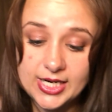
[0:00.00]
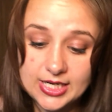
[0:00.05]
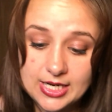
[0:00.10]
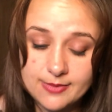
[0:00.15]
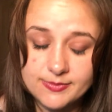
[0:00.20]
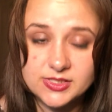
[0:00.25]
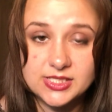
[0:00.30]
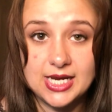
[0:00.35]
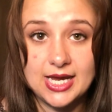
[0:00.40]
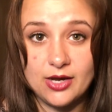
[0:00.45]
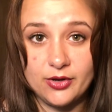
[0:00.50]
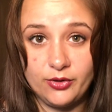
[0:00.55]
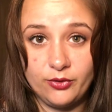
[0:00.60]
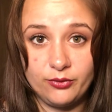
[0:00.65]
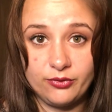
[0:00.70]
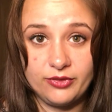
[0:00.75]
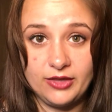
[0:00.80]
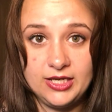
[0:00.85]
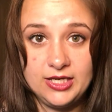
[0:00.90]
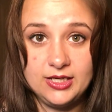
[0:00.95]
it comes to how you
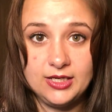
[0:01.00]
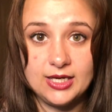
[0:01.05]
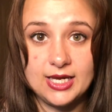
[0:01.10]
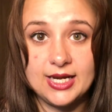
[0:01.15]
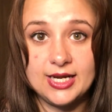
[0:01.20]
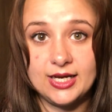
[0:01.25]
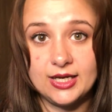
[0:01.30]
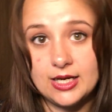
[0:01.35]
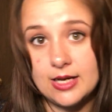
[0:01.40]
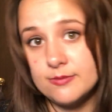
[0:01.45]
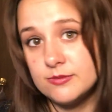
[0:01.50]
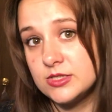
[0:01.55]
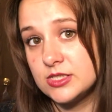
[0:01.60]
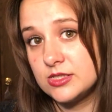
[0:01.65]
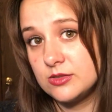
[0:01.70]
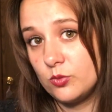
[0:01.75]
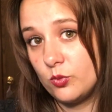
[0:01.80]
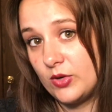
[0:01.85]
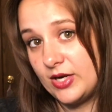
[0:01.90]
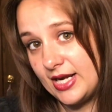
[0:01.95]
think, and
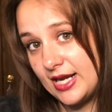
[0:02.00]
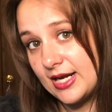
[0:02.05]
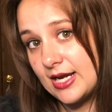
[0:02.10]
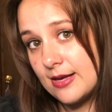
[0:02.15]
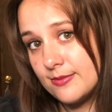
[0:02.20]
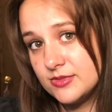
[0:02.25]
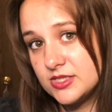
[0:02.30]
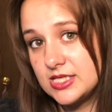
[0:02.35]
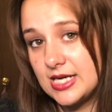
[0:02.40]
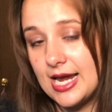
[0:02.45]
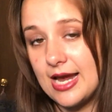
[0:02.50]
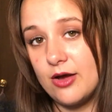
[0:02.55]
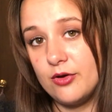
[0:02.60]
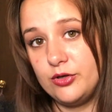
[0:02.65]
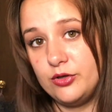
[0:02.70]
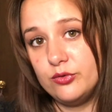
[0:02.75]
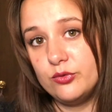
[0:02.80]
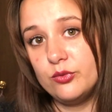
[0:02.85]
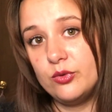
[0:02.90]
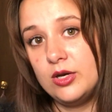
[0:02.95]
when it comes to how
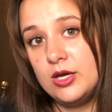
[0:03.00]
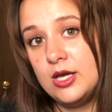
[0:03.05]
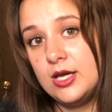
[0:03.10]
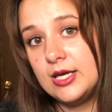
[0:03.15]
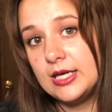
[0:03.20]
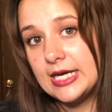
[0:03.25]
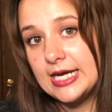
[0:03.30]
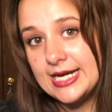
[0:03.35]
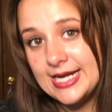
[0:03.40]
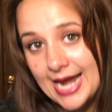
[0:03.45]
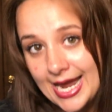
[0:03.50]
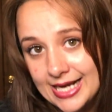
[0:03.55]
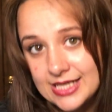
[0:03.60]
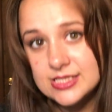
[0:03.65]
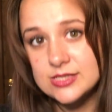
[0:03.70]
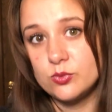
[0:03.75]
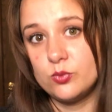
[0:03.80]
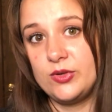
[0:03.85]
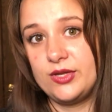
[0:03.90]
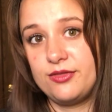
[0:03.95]
you
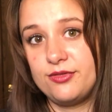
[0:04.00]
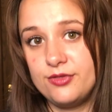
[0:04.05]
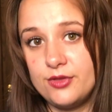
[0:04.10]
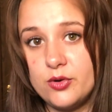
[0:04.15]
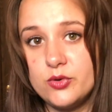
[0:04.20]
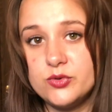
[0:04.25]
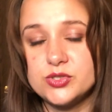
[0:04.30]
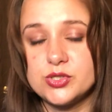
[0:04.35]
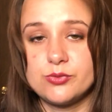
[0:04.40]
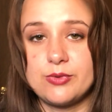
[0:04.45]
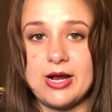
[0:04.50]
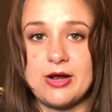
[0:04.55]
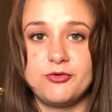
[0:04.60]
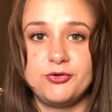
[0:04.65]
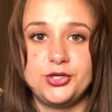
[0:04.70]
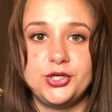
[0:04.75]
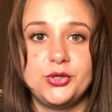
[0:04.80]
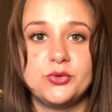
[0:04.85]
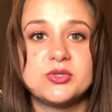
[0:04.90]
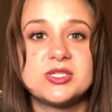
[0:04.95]
connect with those
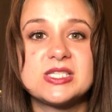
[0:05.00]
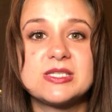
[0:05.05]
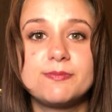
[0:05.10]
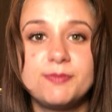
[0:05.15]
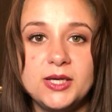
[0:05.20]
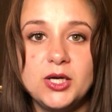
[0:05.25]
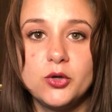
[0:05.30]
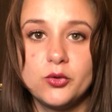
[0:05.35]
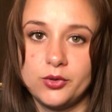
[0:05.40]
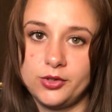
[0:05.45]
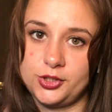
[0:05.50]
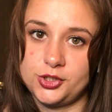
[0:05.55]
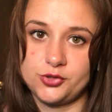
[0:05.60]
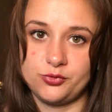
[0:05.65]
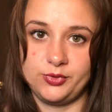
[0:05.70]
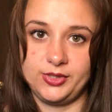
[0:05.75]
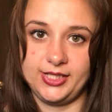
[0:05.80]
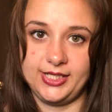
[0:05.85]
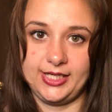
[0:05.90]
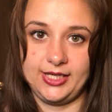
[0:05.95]
around you
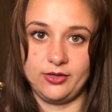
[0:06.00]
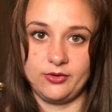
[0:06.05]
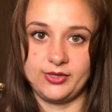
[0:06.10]
spiritually.